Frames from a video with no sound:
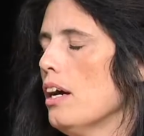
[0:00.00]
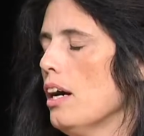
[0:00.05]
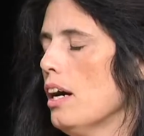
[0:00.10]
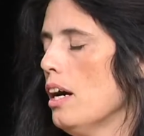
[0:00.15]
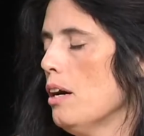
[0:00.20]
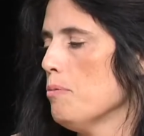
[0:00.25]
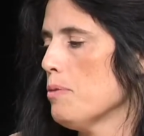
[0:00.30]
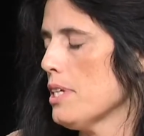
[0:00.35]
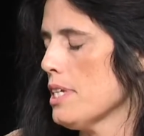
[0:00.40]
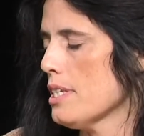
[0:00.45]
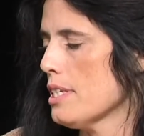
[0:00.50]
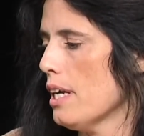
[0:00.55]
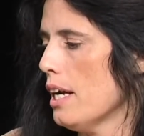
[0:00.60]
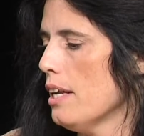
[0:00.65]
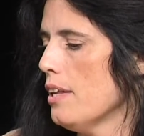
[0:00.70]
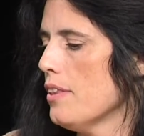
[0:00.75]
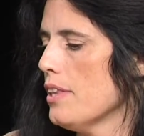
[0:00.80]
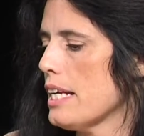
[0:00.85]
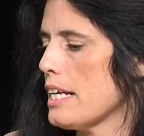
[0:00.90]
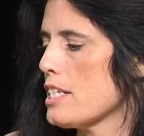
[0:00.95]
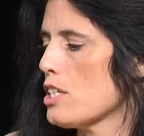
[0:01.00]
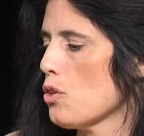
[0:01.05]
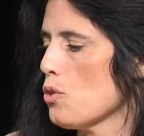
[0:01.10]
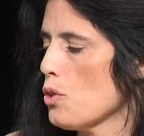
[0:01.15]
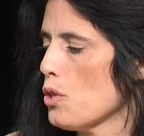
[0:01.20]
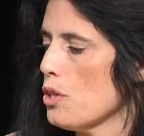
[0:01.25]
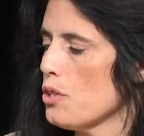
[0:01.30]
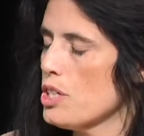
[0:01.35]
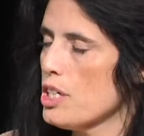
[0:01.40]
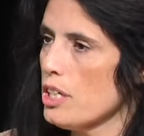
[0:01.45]
to set and things. So
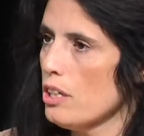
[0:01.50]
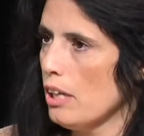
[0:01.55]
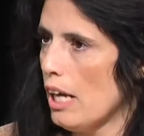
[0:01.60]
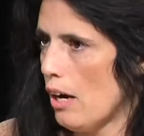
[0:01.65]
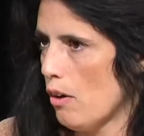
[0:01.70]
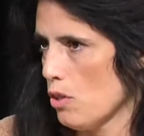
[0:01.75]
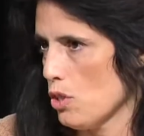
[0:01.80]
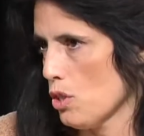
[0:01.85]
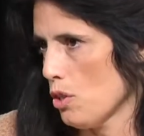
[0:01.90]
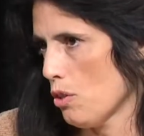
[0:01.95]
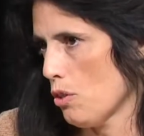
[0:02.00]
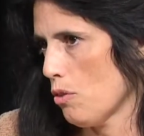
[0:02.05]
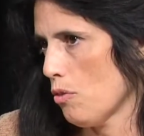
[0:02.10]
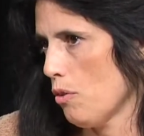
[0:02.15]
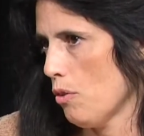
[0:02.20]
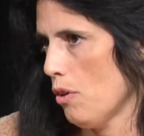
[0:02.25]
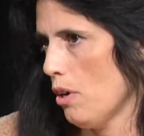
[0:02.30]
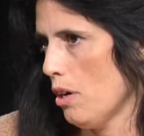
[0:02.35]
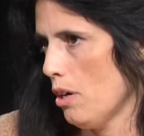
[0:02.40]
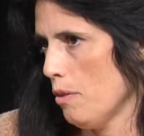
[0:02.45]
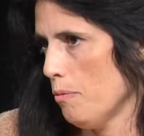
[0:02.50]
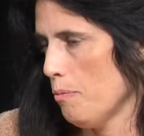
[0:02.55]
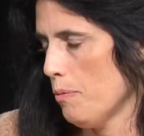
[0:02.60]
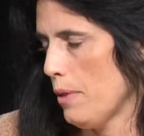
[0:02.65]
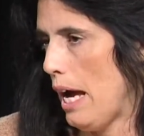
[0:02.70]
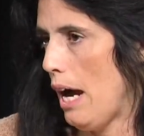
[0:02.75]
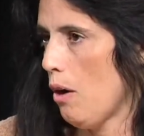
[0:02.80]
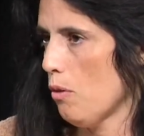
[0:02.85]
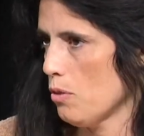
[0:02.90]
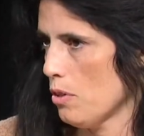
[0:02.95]
the chill hours are
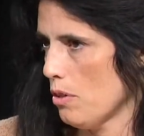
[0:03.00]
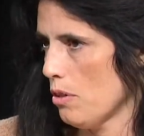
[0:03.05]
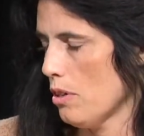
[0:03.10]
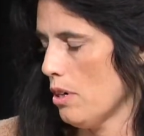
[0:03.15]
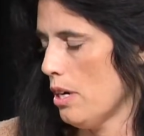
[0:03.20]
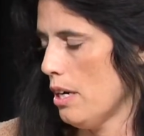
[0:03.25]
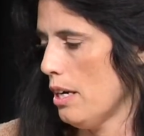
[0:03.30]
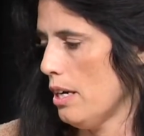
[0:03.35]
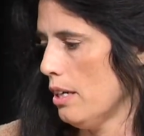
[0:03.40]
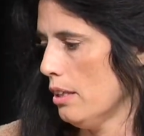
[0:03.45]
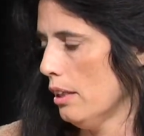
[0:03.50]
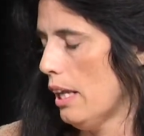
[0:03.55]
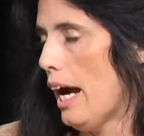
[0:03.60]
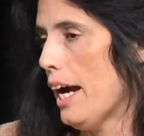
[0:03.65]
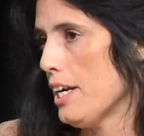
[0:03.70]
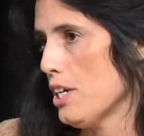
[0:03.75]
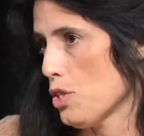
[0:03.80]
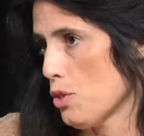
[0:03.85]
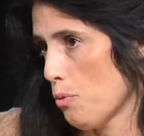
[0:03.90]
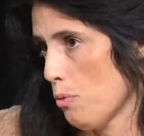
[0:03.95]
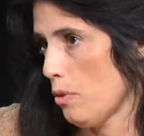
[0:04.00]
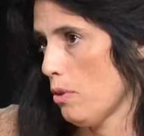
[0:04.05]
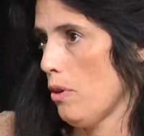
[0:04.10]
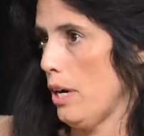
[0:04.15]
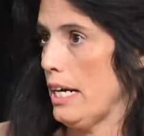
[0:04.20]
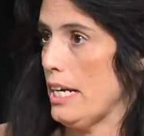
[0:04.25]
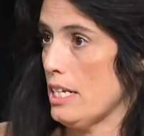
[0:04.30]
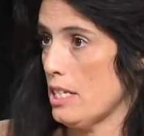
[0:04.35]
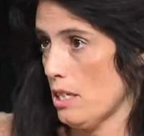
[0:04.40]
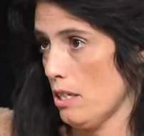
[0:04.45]
our line is, I
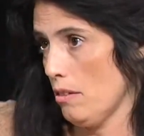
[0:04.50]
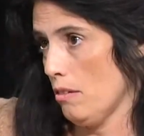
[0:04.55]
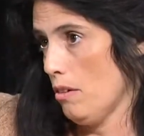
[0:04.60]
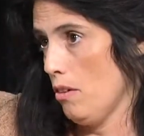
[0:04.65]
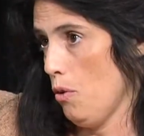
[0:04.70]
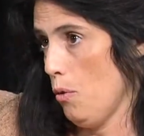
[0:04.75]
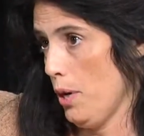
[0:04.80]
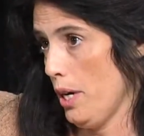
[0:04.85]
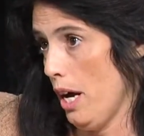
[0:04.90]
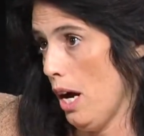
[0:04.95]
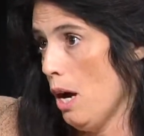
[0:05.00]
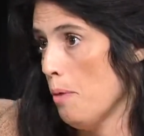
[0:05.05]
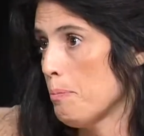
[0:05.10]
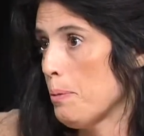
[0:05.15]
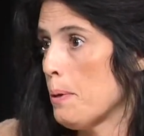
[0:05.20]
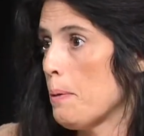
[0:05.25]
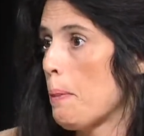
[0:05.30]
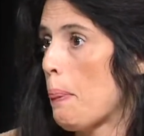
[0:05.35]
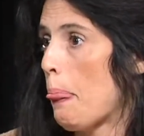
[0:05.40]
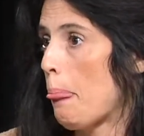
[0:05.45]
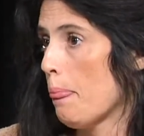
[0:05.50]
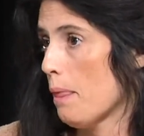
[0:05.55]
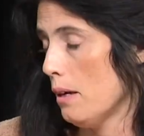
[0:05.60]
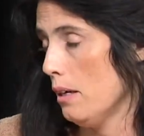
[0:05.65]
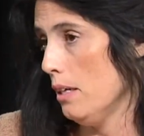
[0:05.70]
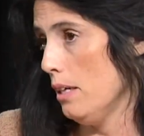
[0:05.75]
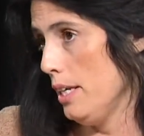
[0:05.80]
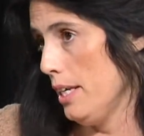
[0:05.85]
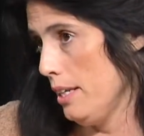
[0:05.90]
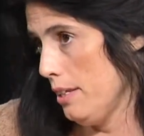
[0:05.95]
guess, going up.
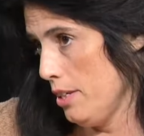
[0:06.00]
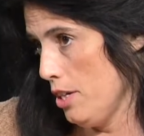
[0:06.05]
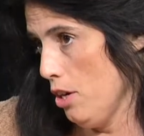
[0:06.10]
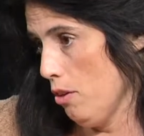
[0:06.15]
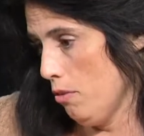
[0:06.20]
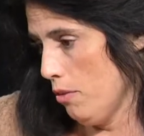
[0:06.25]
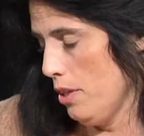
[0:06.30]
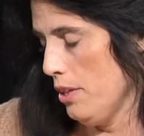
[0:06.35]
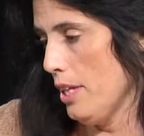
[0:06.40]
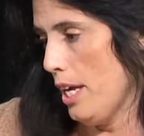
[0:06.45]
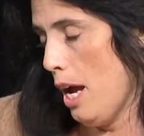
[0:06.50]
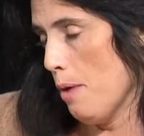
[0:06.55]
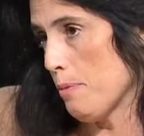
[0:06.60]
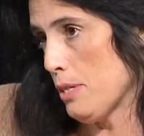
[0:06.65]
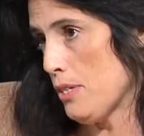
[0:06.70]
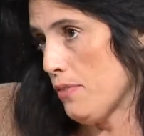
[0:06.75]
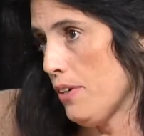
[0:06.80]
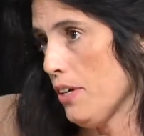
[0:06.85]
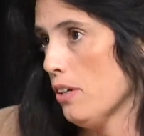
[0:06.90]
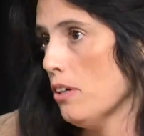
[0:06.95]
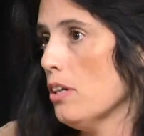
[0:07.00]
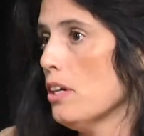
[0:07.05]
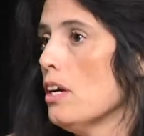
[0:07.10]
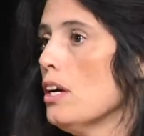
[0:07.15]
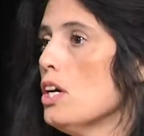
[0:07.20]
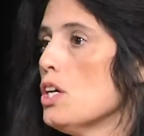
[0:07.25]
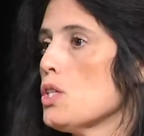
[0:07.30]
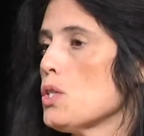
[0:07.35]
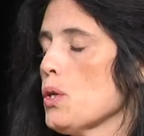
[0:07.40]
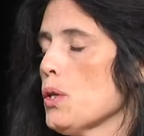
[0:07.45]
In the hemisphere.
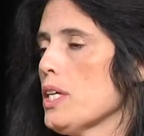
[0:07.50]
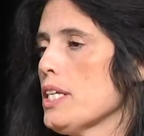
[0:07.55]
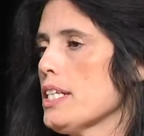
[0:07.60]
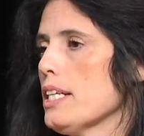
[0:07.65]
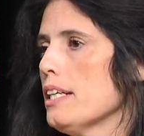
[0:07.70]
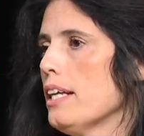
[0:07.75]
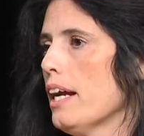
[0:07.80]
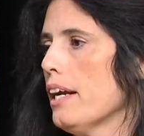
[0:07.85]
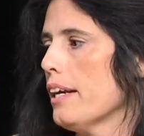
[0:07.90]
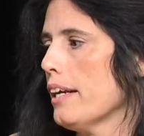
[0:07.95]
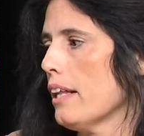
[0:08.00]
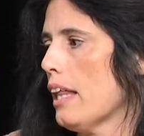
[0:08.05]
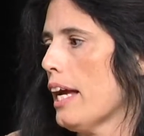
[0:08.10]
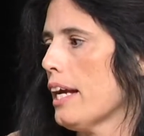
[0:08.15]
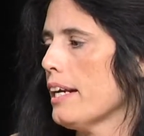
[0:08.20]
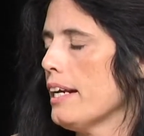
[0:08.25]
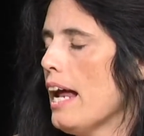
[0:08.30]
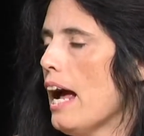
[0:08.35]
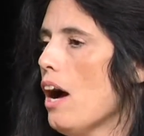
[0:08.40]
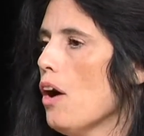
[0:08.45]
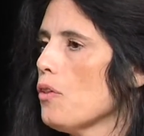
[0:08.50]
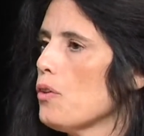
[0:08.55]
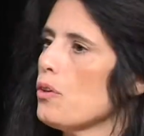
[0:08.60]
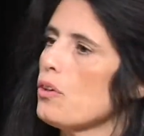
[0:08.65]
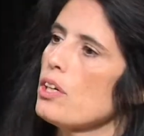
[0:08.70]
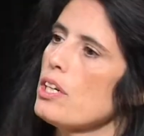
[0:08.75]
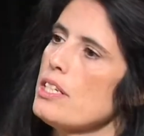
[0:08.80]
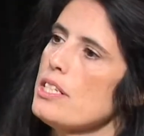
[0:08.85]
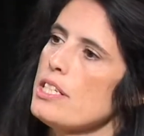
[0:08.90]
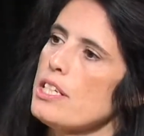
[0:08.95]
So they said that now they're
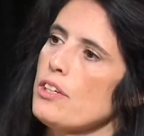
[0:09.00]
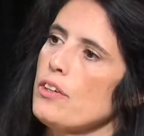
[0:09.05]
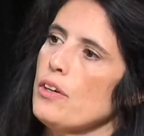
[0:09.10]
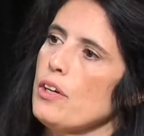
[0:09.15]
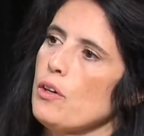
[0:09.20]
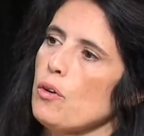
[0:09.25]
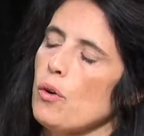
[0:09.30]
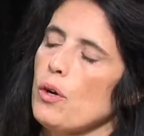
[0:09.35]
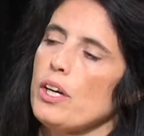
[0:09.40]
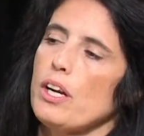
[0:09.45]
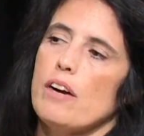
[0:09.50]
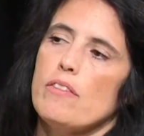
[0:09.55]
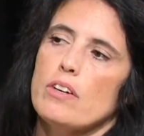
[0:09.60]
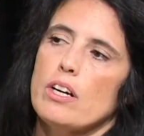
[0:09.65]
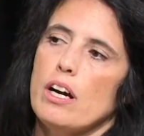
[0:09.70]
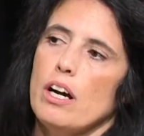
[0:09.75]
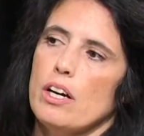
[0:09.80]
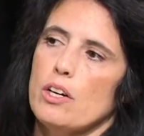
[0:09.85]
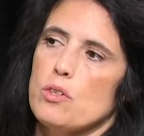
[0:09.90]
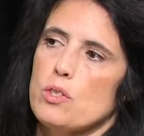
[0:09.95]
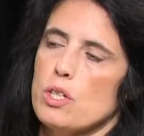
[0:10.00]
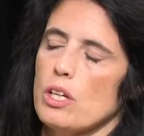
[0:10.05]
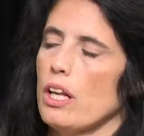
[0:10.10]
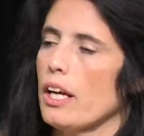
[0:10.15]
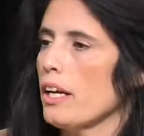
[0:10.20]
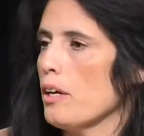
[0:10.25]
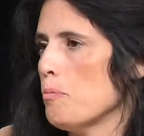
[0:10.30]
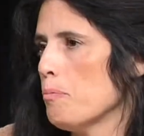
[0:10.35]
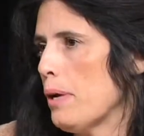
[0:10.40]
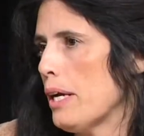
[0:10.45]
considering growing avocados
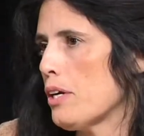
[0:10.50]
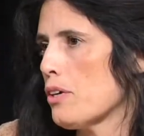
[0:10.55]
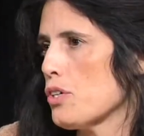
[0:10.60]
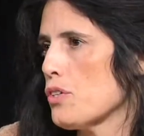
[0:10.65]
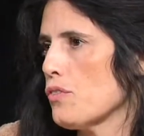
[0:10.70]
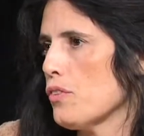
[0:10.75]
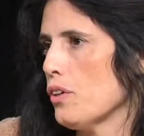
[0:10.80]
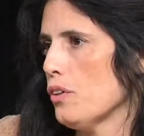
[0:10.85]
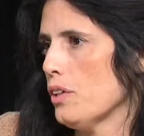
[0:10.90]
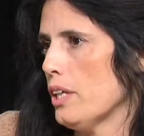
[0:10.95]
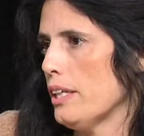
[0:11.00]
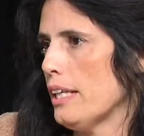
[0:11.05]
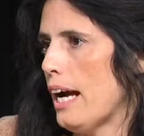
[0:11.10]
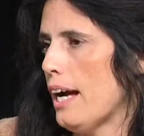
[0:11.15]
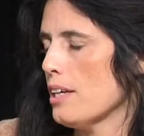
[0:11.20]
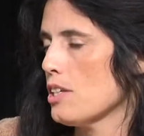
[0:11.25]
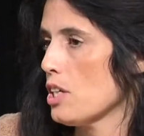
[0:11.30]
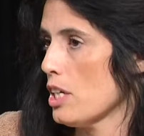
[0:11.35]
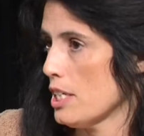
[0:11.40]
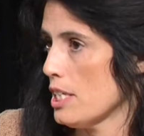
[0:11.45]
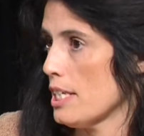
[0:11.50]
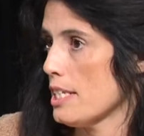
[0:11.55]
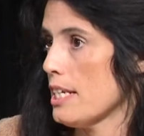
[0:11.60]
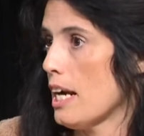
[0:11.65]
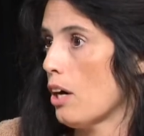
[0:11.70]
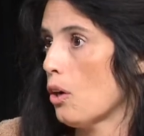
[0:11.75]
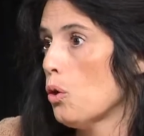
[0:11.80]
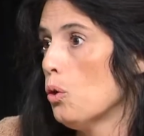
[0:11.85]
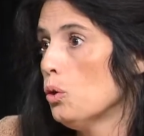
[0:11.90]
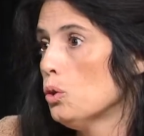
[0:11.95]
like in Bakersfield, and that's because it's
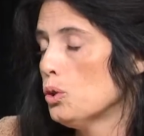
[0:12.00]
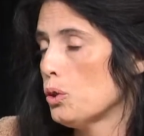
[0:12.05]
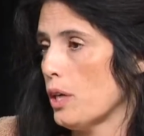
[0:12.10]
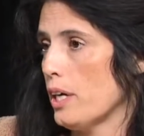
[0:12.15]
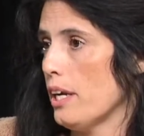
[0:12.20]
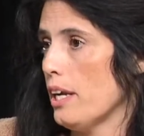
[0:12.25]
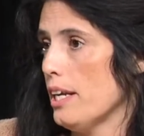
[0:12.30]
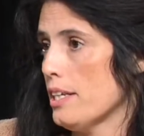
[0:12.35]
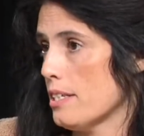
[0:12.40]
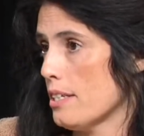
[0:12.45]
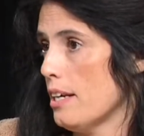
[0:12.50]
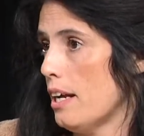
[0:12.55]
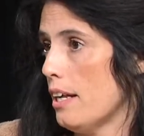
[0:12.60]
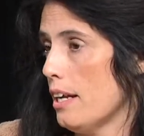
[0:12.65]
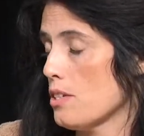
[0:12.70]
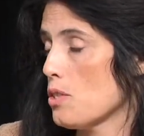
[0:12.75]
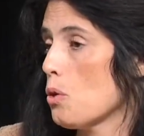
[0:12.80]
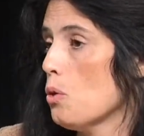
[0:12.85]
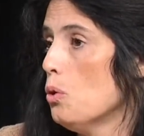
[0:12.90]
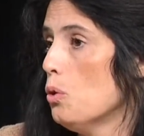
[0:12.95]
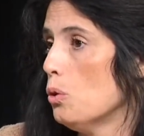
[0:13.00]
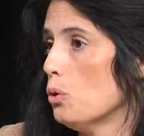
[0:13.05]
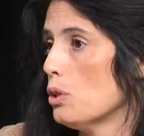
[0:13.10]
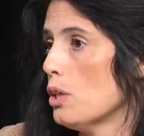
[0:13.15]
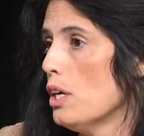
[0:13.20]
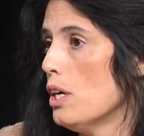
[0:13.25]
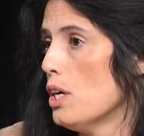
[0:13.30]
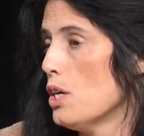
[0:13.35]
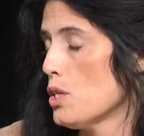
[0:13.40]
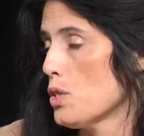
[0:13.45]
not colder and it's not as cold.
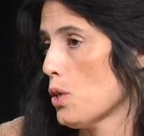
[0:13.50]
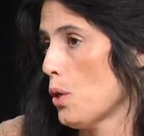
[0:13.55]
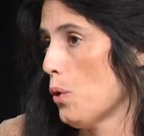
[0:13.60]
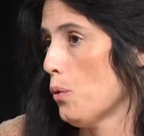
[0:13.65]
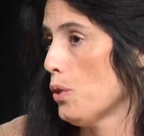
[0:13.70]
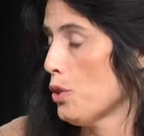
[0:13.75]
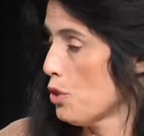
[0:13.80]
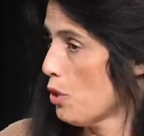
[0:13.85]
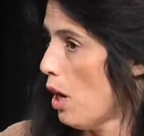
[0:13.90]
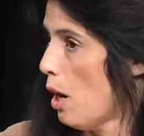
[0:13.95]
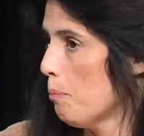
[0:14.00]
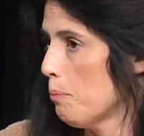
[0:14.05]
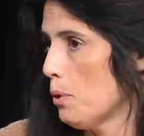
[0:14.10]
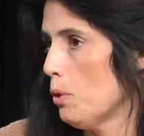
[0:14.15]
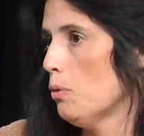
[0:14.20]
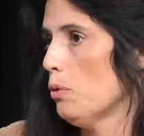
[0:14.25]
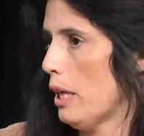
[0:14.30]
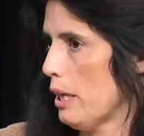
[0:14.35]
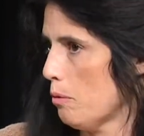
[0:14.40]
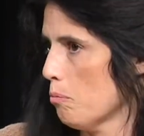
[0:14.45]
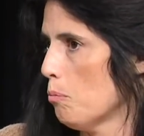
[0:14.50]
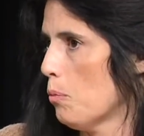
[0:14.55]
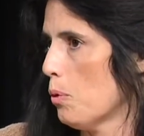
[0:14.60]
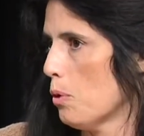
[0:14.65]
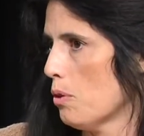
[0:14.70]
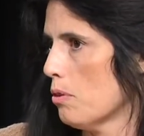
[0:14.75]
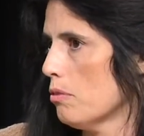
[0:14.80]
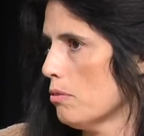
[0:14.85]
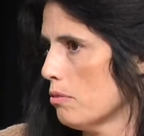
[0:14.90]
So the tropical, more